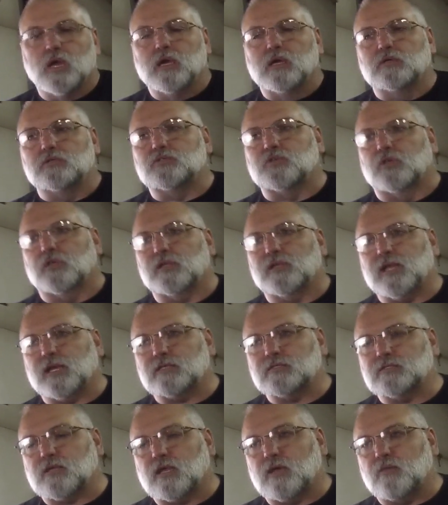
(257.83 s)
so that
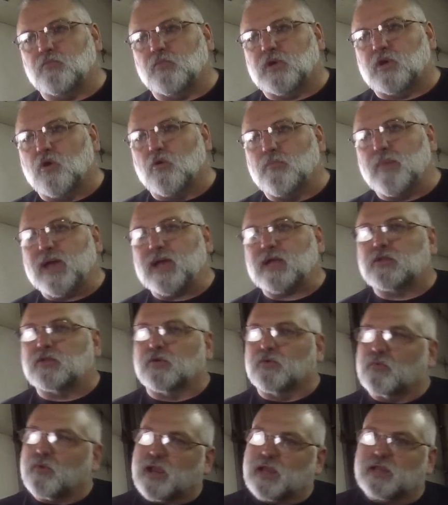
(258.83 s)
next time we go back to
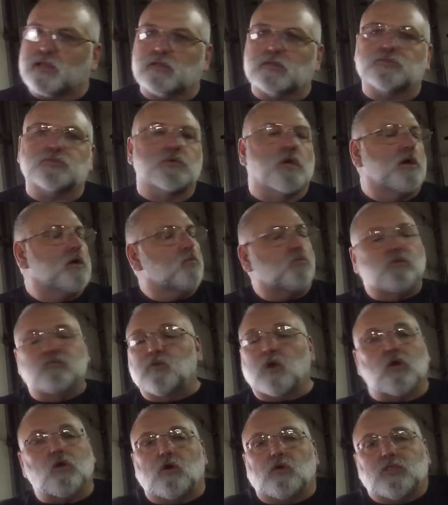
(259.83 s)
the radials, we've
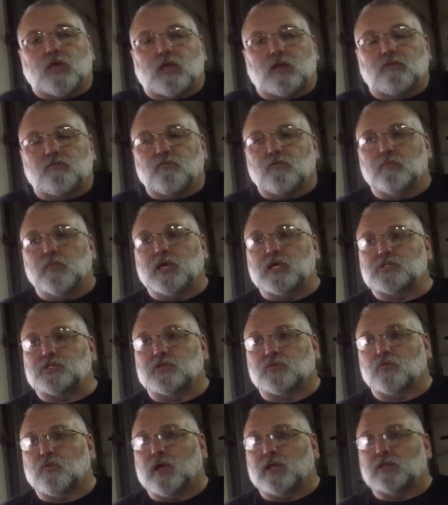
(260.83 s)
got all that
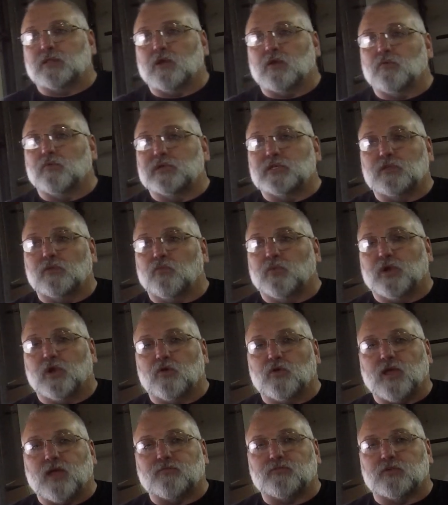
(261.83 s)
information right there. We
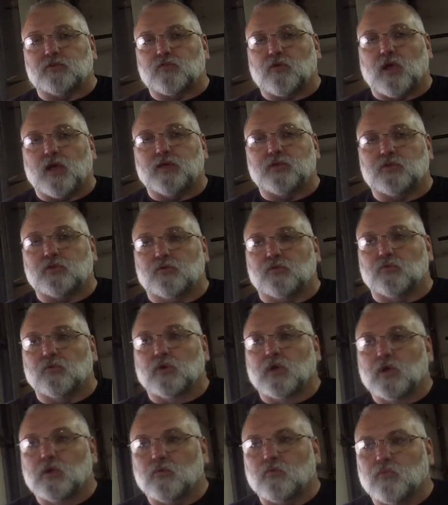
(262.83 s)
don't have to try to
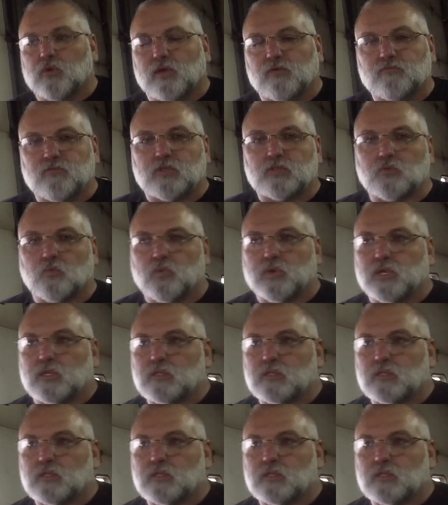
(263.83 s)
reinvent the wheel.